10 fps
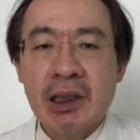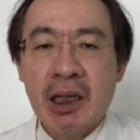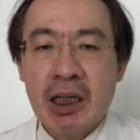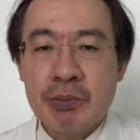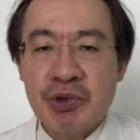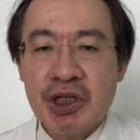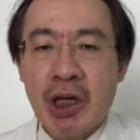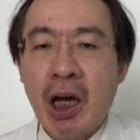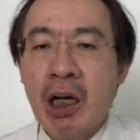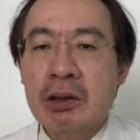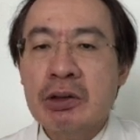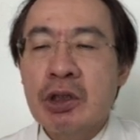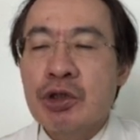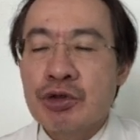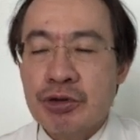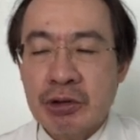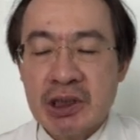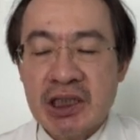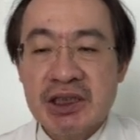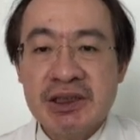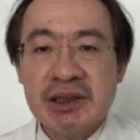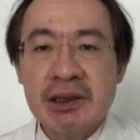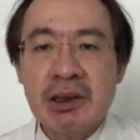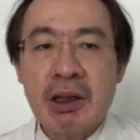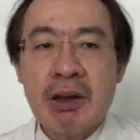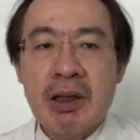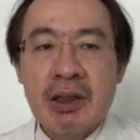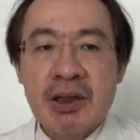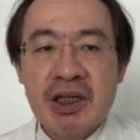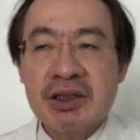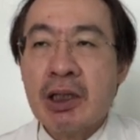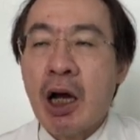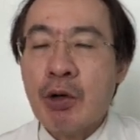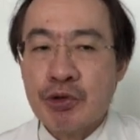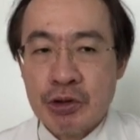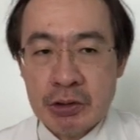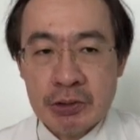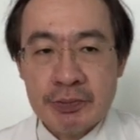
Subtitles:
and beyond should consider this option,